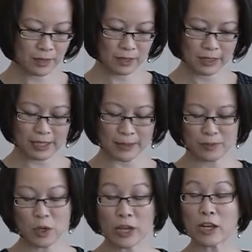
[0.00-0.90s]
Let's see.
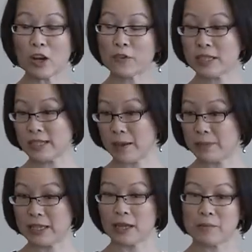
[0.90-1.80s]
So it offers a
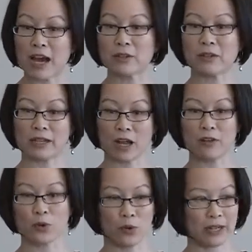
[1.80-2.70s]
template, a model that
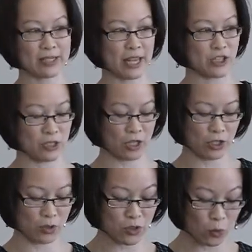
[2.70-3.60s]
other organizations can
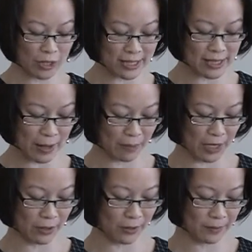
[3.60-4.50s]
use. So what is that
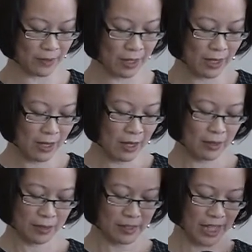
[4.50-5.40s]
model?
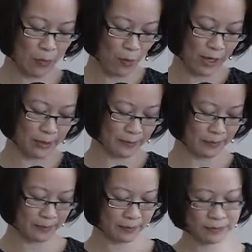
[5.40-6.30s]
Step 1.
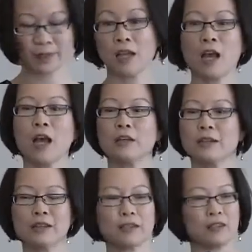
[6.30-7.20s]

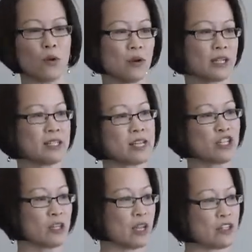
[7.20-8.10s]
The
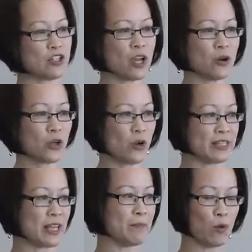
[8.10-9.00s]
organization, the NGO,
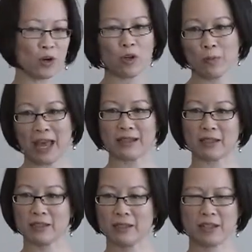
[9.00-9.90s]
creates a moral panic.
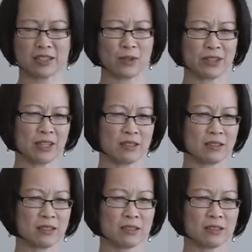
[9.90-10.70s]
You guys know what that is?